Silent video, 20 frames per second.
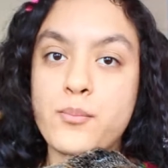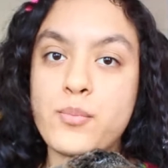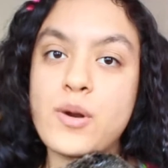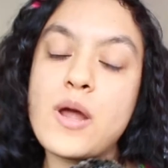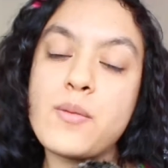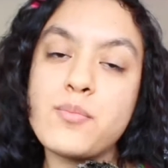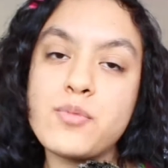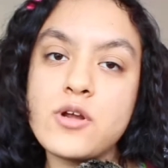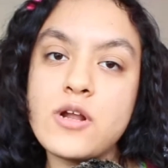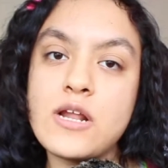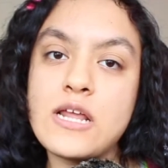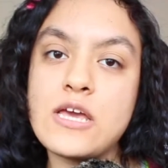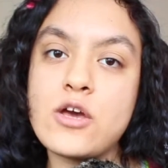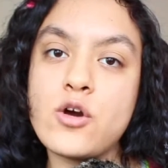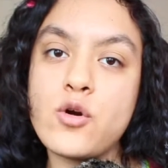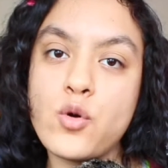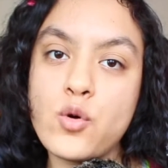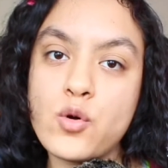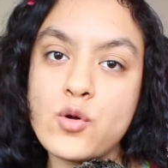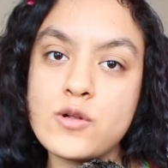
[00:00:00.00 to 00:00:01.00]
properly
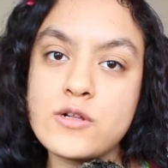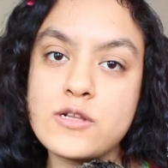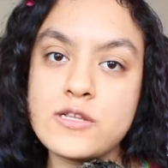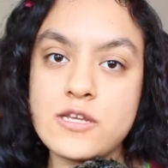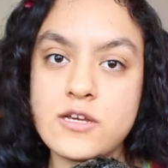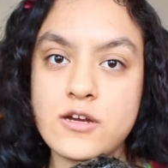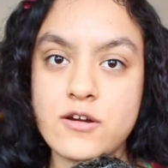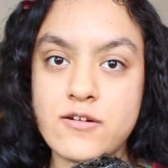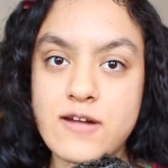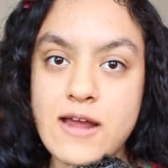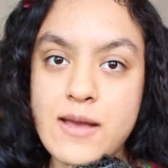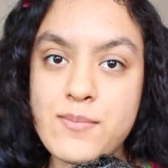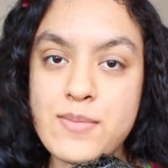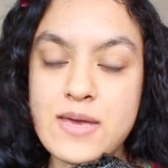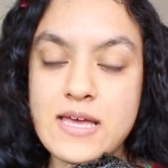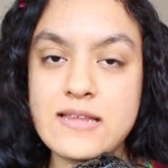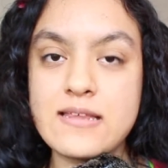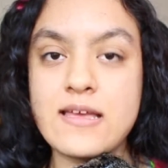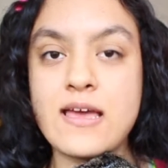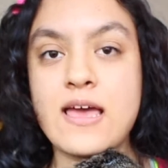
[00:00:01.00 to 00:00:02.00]
hold your
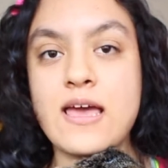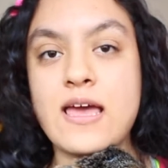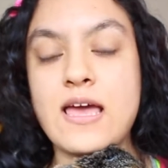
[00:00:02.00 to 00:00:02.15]
rabbit